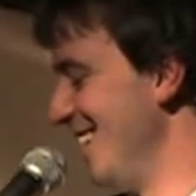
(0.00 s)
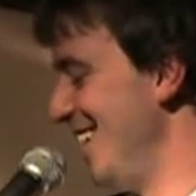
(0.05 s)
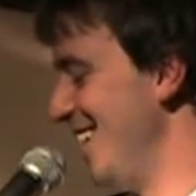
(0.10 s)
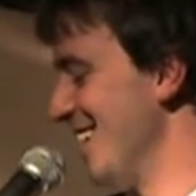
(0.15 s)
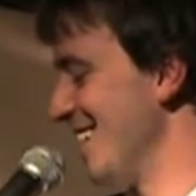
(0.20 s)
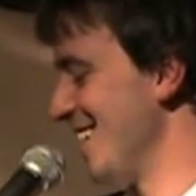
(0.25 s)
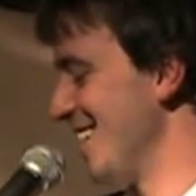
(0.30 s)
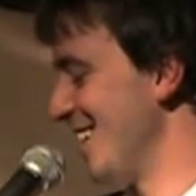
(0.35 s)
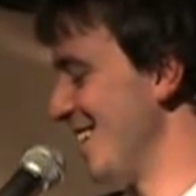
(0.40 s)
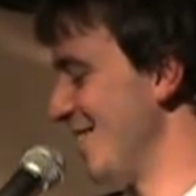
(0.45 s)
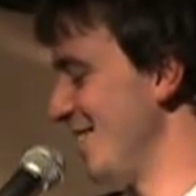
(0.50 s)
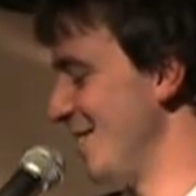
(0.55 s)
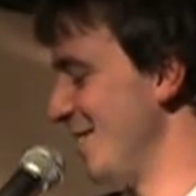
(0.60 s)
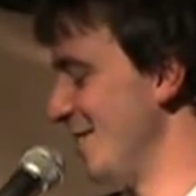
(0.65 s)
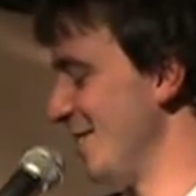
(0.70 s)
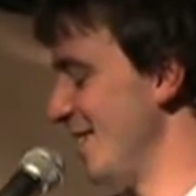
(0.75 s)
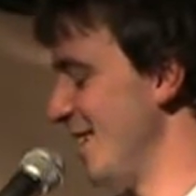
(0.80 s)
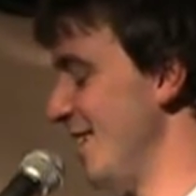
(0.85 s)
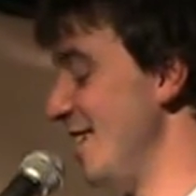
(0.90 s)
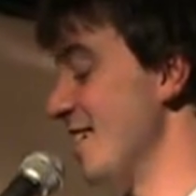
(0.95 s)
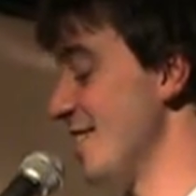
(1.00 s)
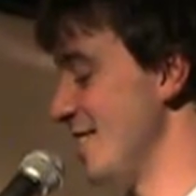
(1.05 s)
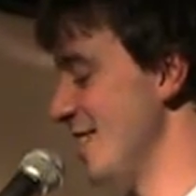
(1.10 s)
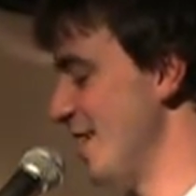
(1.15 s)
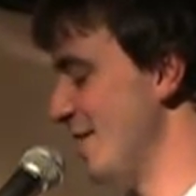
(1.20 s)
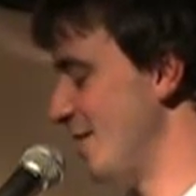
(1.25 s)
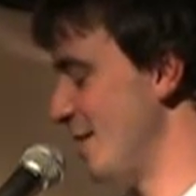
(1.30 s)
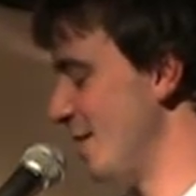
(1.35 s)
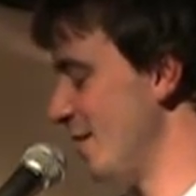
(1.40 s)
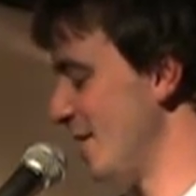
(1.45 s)
He has a lot of fun with that. He doesn't
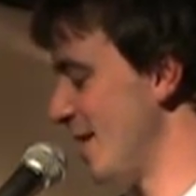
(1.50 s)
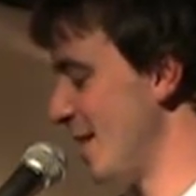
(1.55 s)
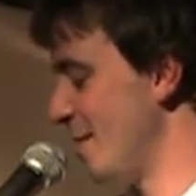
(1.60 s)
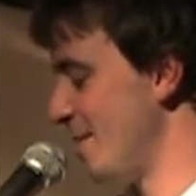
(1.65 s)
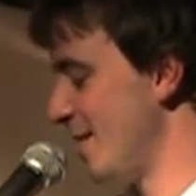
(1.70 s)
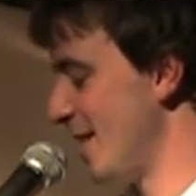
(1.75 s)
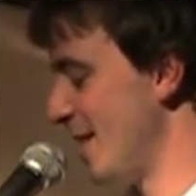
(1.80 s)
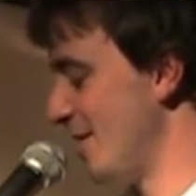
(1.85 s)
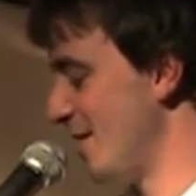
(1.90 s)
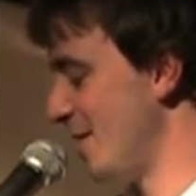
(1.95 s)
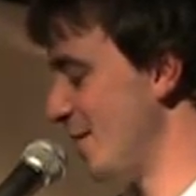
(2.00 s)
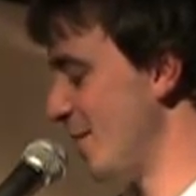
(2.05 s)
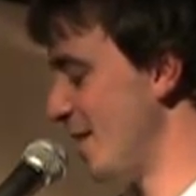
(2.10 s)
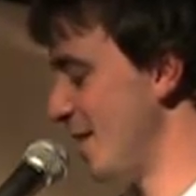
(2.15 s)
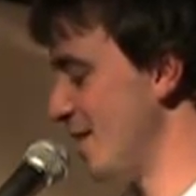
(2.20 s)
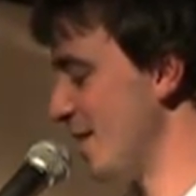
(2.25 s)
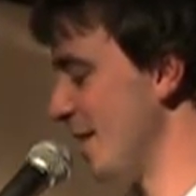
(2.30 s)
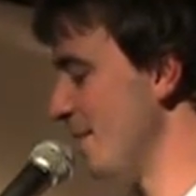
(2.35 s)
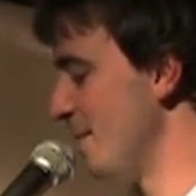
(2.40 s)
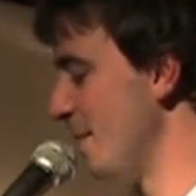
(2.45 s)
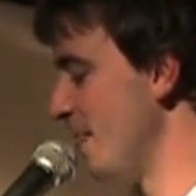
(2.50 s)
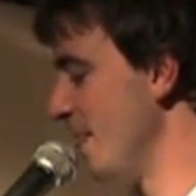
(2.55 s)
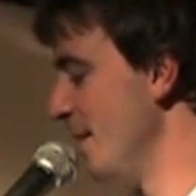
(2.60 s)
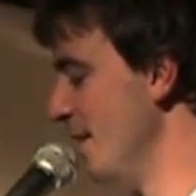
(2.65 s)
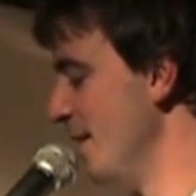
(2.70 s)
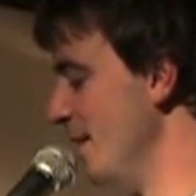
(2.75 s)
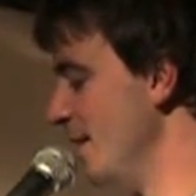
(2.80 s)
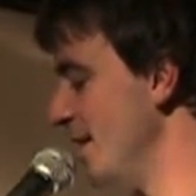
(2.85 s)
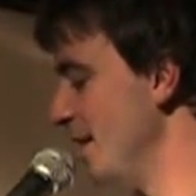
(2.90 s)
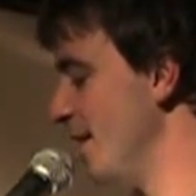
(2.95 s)
have fun with that, but I have fun watching him.
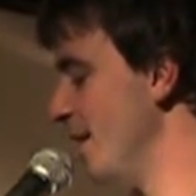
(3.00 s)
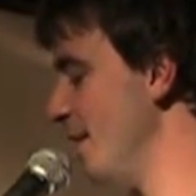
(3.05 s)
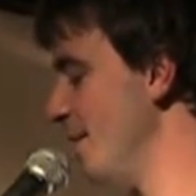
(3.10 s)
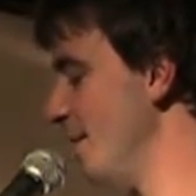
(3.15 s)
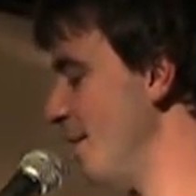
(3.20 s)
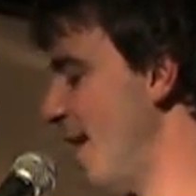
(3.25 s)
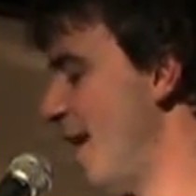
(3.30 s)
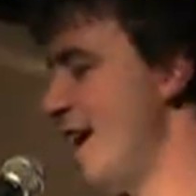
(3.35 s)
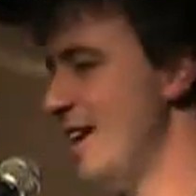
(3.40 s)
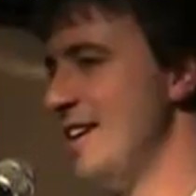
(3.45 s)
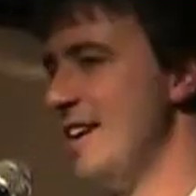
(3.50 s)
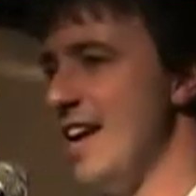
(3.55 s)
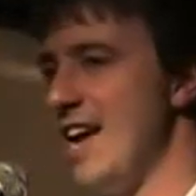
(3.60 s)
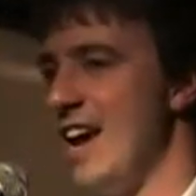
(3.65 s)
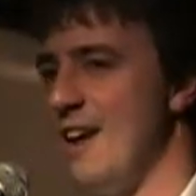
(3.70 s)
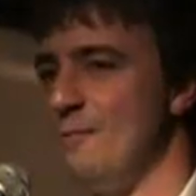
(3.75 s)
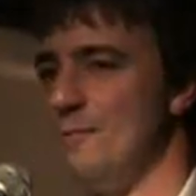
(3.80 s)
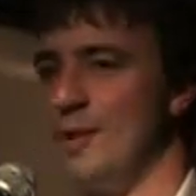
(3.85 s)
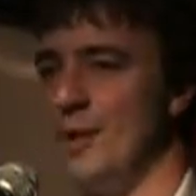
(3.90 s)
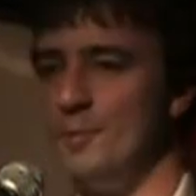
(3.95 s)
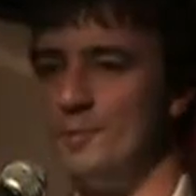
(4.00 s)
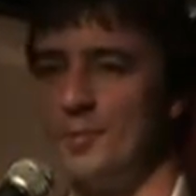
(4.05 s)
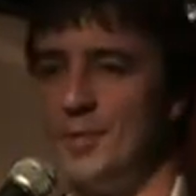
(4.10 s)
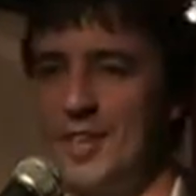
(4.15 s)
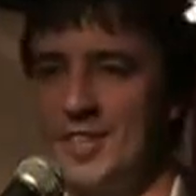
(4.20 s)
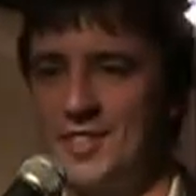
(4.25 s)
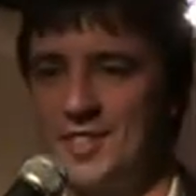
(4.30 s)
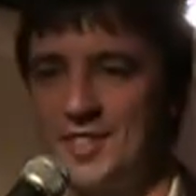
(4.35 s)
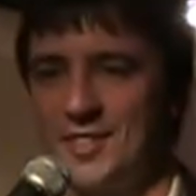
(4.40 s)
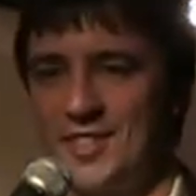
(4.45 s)
On to Half-Blood
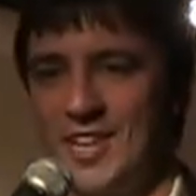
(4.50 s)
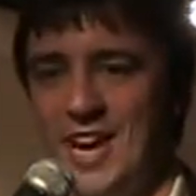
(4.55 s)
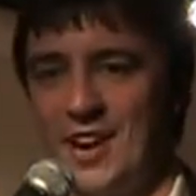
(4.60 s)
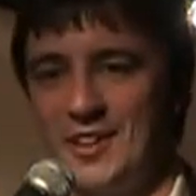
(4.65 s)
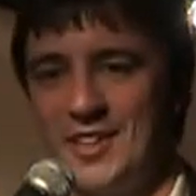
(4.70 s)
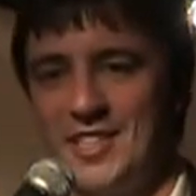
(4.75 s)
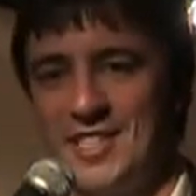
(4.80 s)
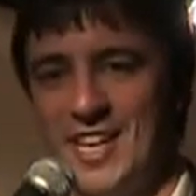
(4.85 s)
Prince. So now